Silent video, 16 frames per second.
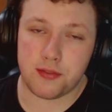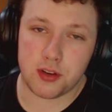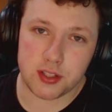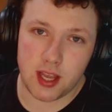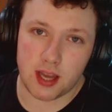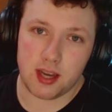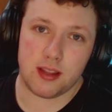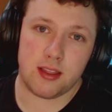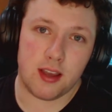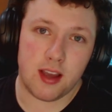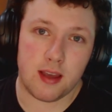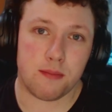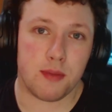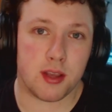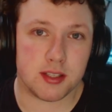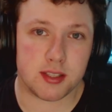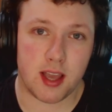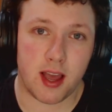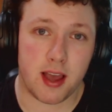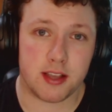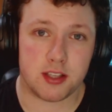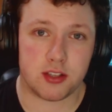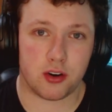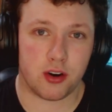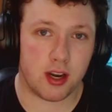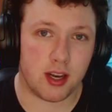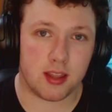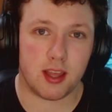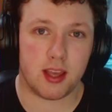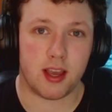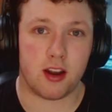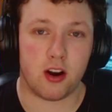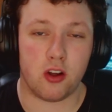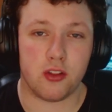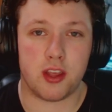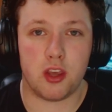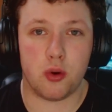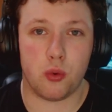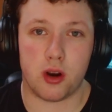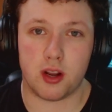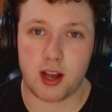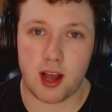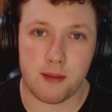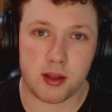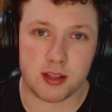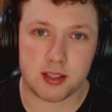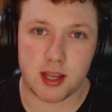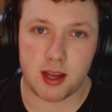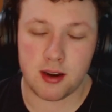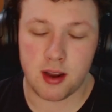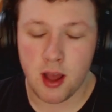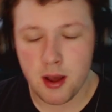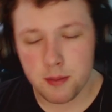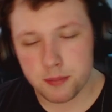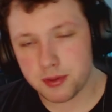If there's anything I missed, guys, or anything at all that you want to comment on,